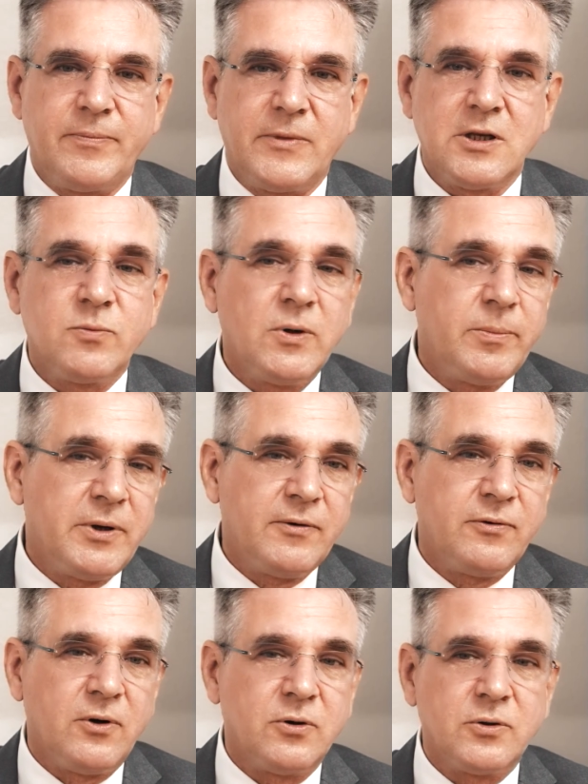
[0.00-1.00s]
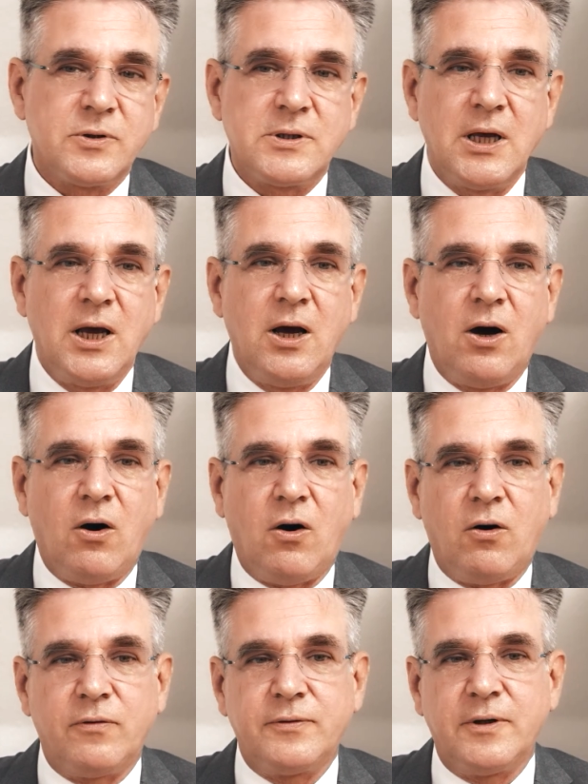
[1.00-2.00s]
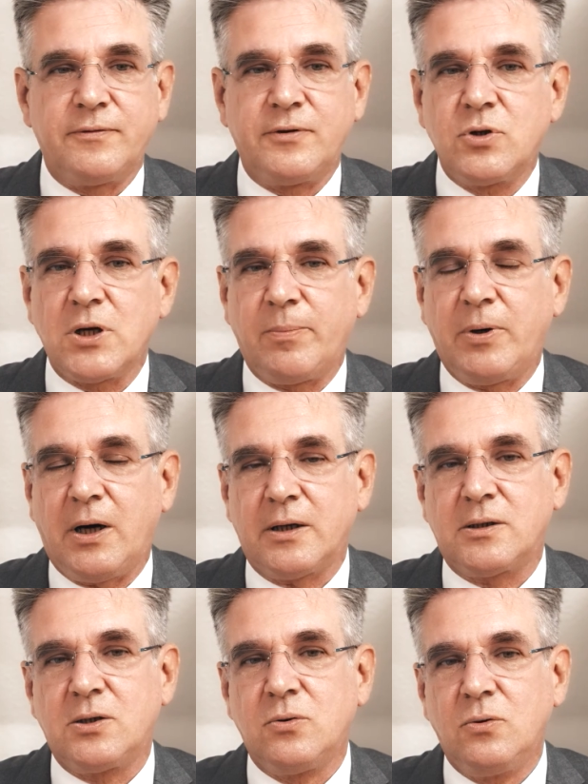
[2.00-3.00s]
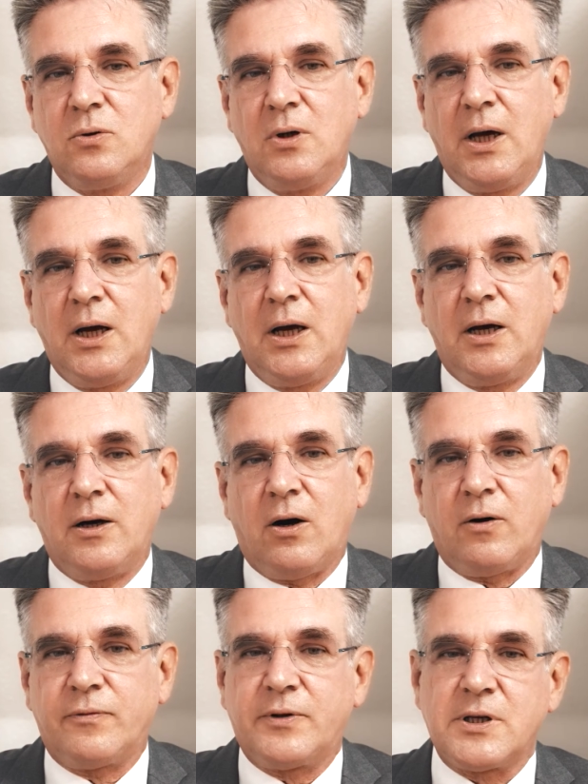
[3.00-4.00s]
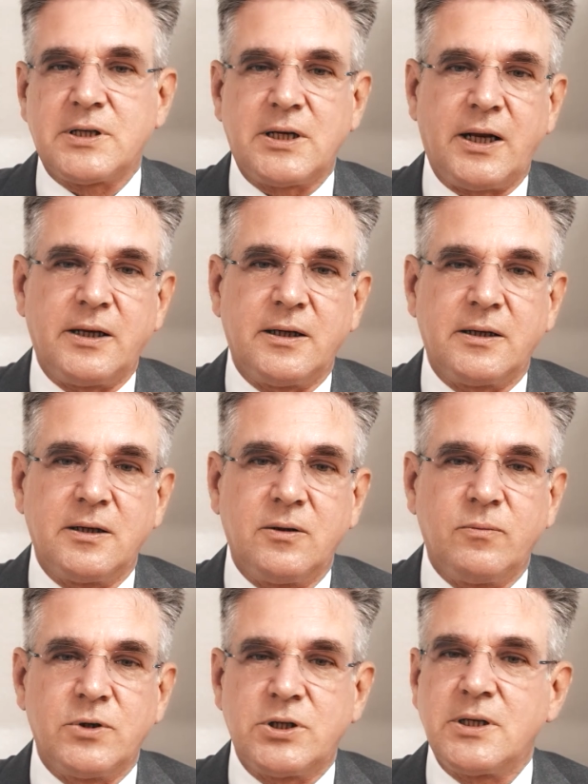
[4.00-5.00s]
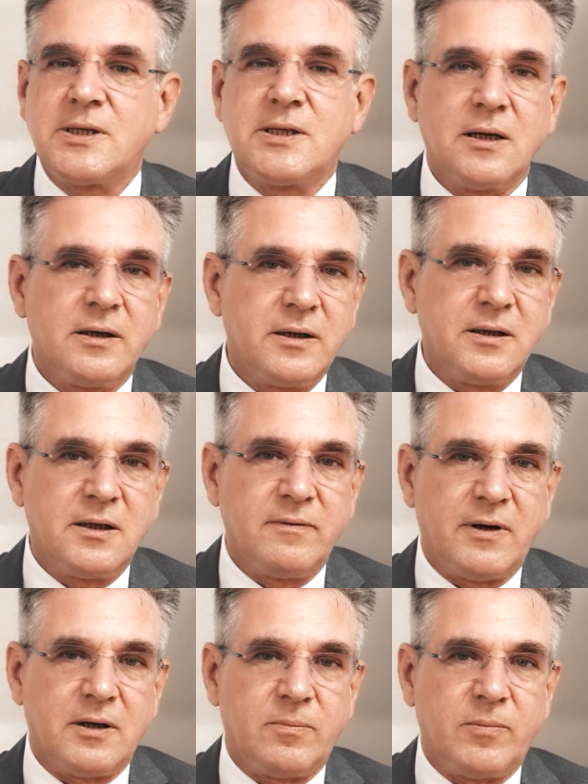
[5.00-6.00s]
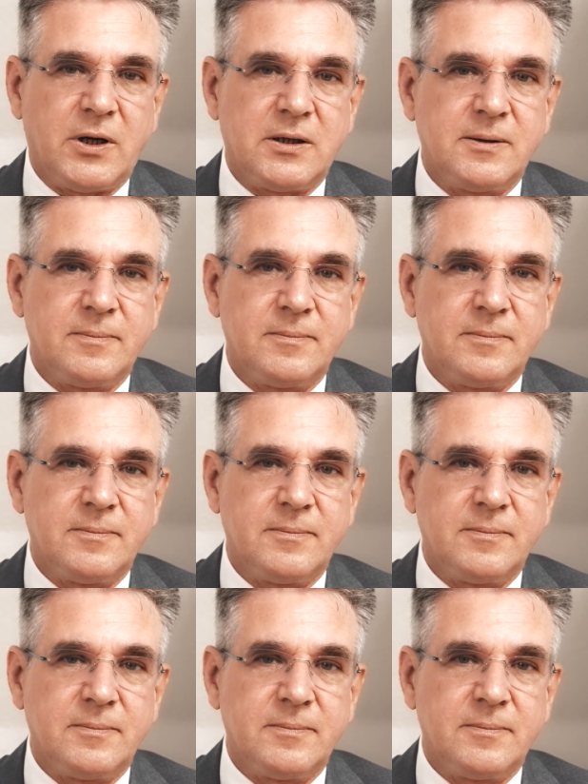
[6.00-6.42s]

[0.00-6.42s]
This will be a focus of a future Part 2 of the standard, which is still in development.